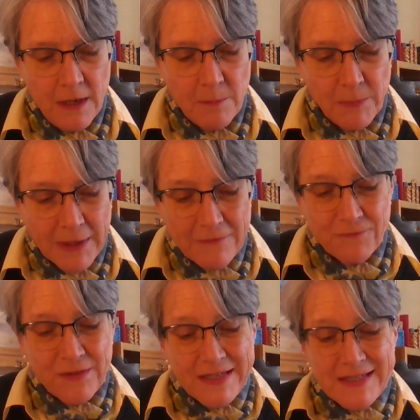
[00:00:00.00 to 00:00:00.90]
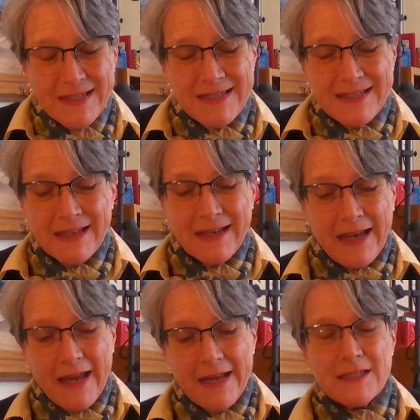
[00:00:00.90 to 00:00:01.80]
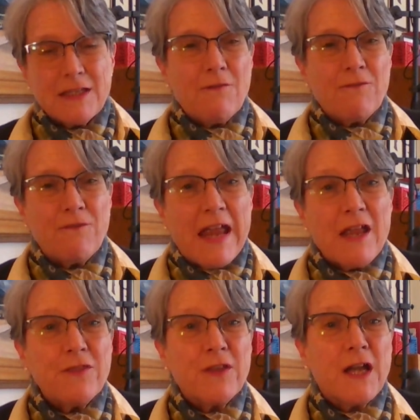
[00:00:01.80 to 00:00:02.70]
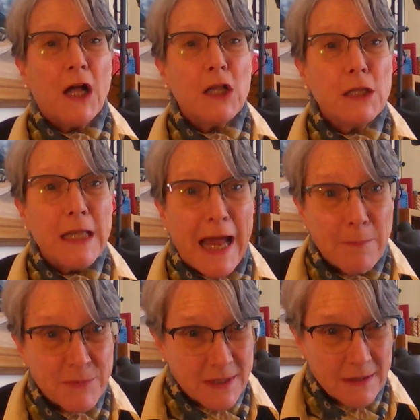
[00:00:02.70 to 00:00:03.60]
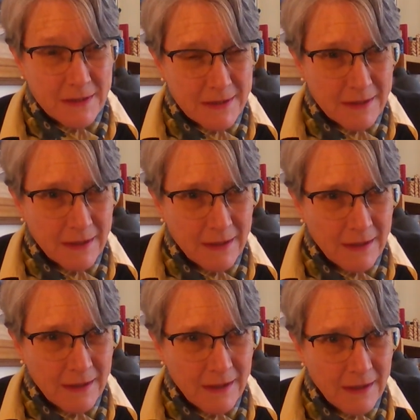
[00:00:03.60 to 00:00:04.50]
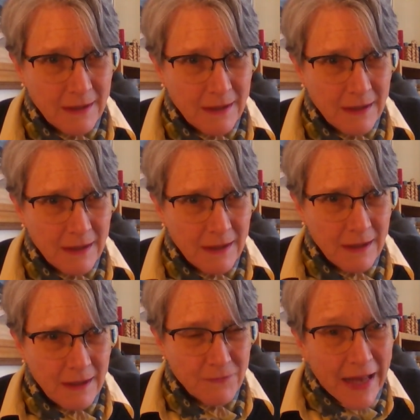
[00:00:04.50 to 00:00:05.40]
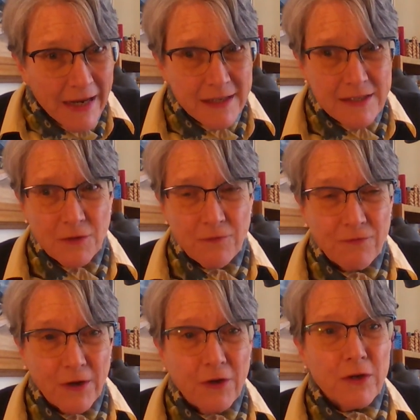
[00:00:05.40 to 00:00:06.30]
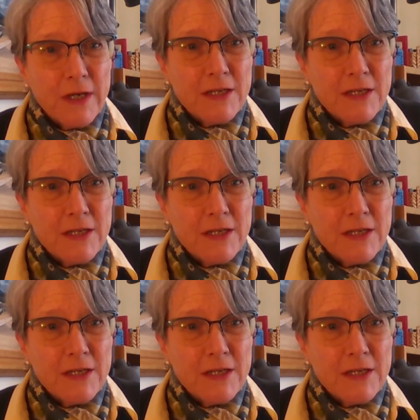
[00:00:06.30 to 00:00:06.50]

But if this is the case, faith collapses. That is a very